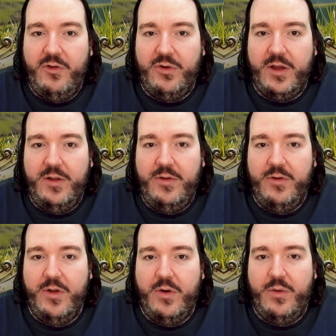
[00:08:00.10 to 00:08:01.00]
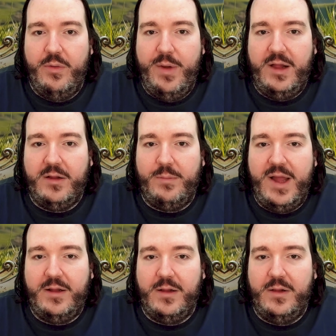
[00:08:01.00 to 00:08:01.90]
You can melt
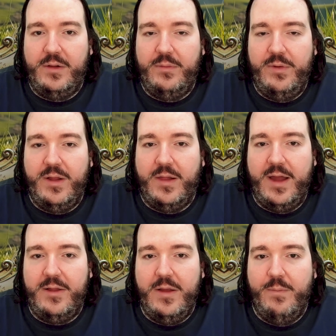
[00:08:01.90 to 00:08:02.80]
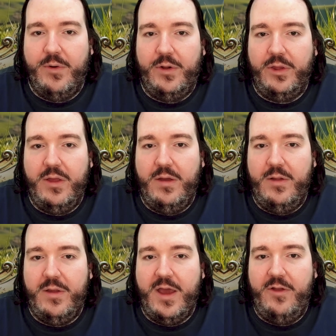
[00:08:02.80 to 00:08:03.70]
metal with a lightning bolt
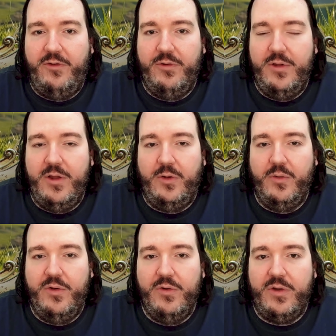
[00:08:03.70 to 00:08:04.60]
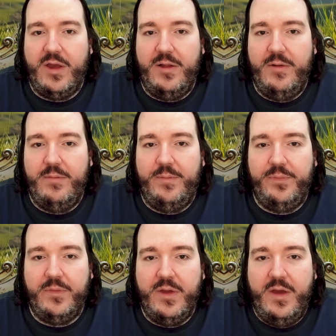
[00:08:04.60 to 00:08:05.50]
in case you need to. You
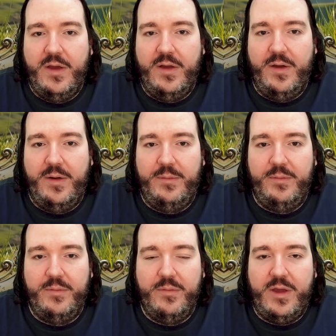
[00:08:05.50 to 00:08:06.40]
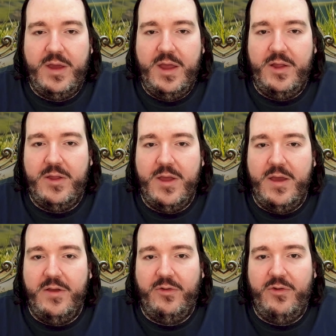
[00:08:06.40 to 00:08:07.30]
can heat
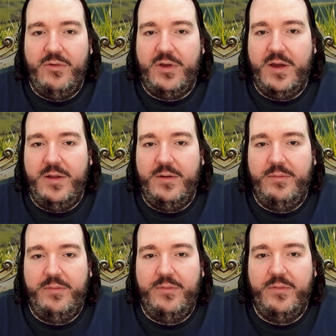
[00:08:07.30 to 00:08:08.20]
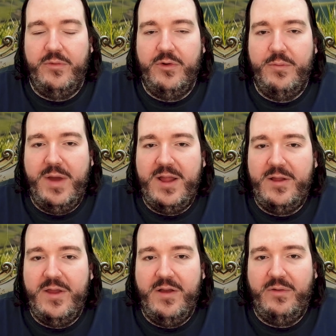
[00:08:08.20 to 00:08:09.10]
things. You can do
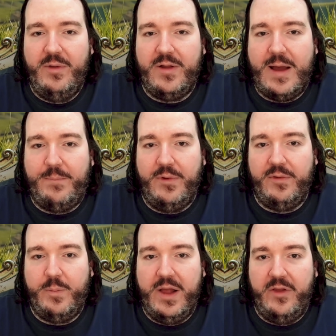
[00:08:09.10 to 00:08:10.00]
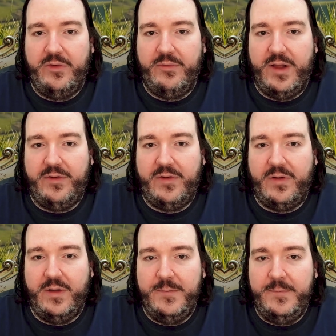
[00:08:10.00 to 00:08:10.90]
many things with a couple of spells,
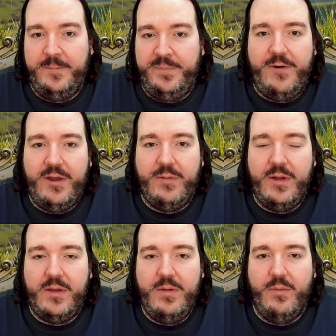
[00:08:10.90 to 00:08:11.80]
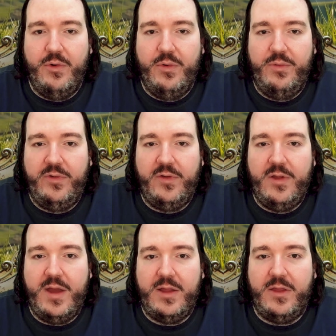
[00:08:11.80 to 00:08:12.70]
whilst frequently moves
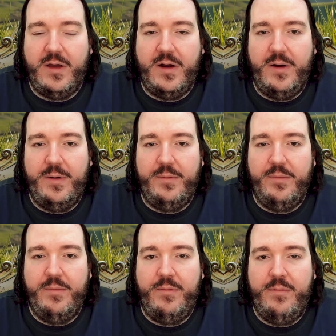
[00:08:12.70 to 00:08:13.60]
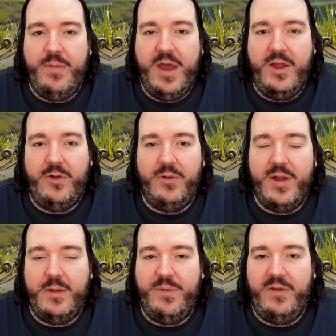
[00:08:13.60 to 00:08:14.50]
that are made to
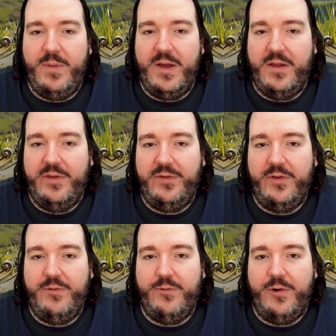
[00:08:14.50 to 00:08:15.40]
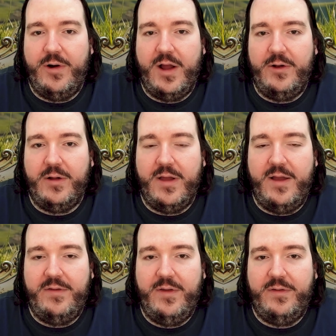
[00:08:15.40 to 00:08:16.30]
not be spells for other
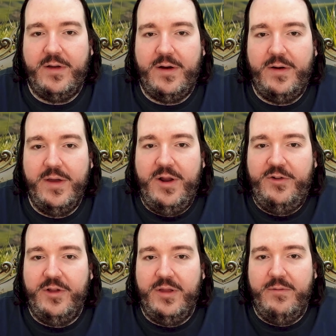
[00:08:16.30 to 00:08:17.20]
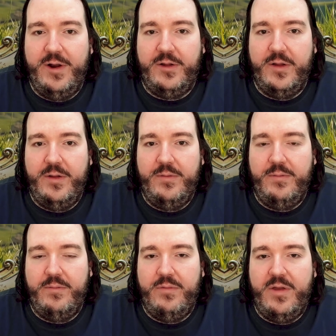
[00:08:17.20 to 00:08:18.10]
classes are rigidly
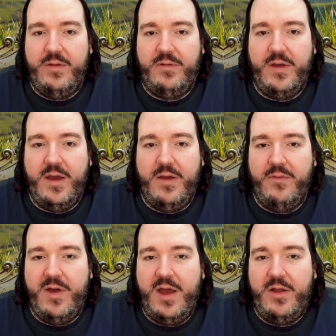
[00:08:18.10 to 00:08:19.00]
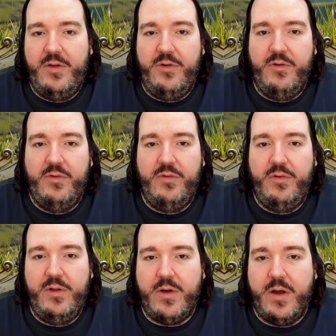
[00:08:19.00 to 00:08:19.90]
written, that say, when
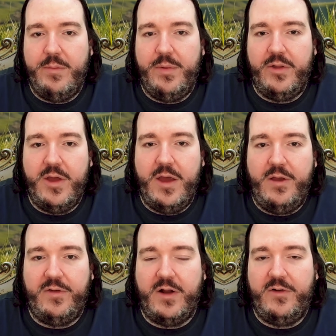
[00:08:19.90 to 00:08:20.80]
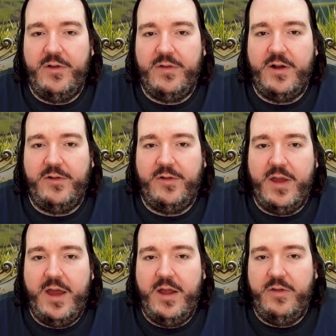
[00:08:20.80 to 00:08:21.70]
you in combat take such and such
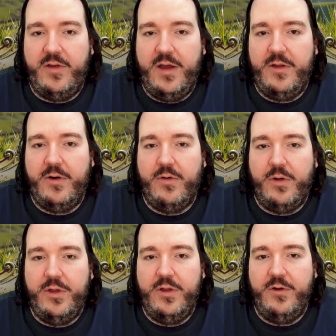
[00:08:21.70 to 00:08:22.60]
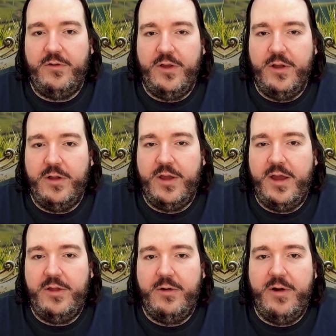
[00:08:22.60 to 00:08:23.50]
stance and are holding the shield
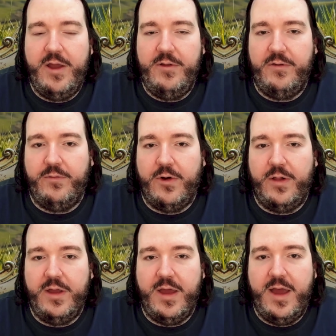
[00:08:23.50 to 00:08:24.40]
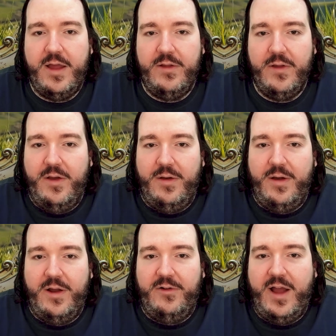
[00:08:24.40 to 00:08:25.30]
and the rain is falling and
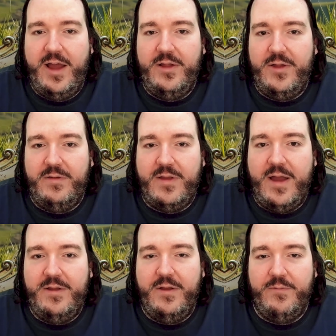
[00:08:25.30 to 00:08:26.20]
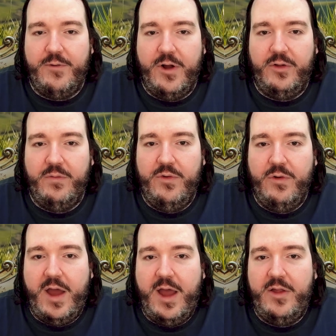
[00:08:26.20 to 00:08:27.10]
a giant is standing in front of
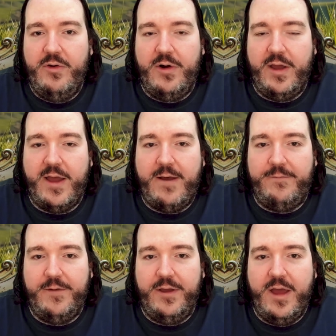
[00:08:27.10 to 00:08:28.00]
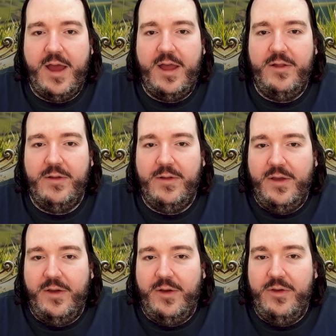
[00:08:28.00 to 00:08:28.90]
you and you're a halfling
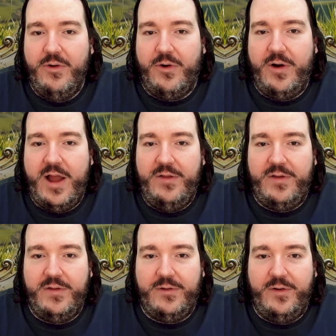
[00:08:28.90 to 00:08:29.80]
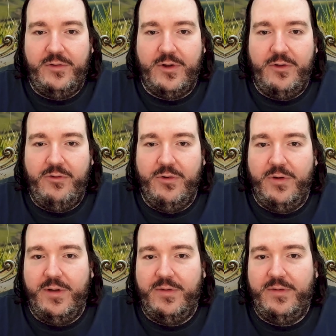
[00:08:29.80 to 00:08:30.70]
and your ancestors taught you
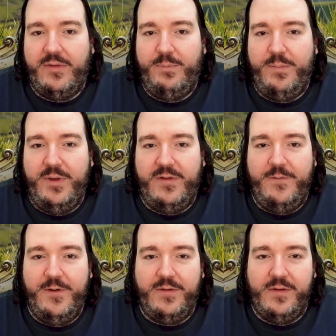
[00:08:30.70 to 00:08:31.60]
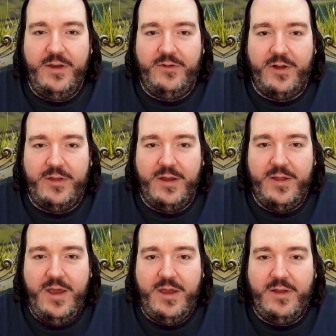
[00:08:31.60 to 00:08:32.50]
a specific slingshot
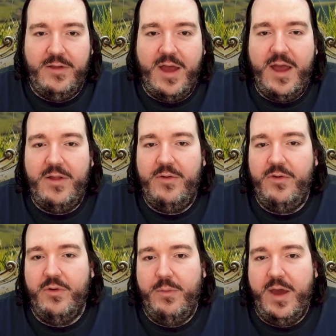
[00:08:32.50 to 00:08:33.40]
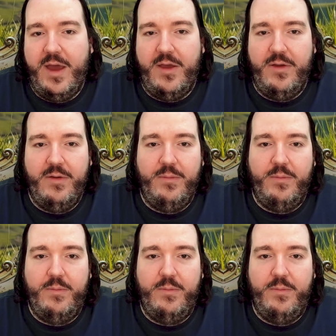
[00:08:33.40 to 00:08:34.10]
technique, then you may